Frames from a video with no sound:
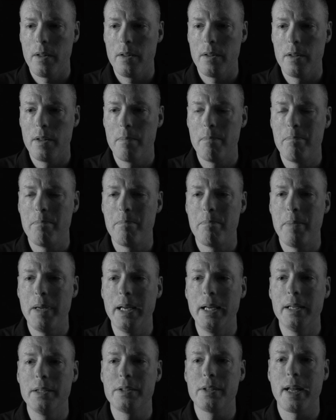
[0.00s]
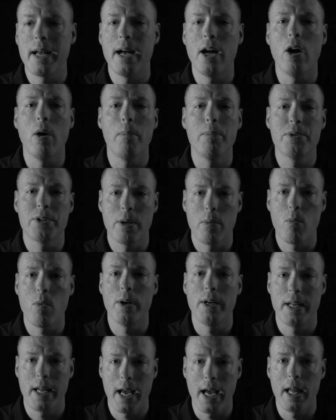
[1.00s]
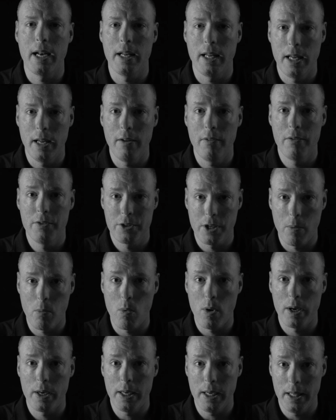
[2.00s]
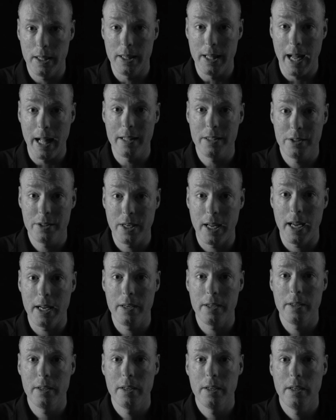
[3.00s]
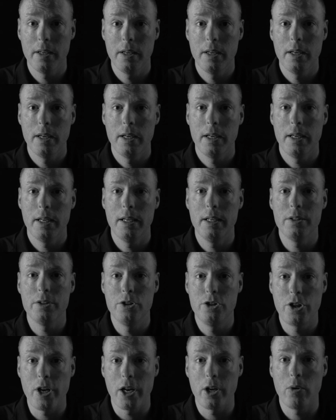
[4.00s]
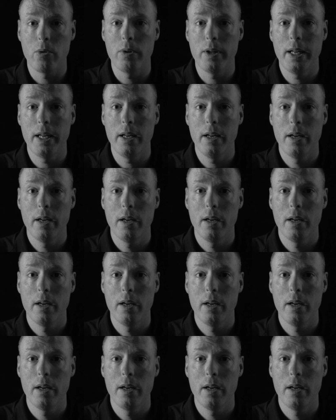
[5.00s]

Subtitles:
the biggest help someone can give someone in that state is generally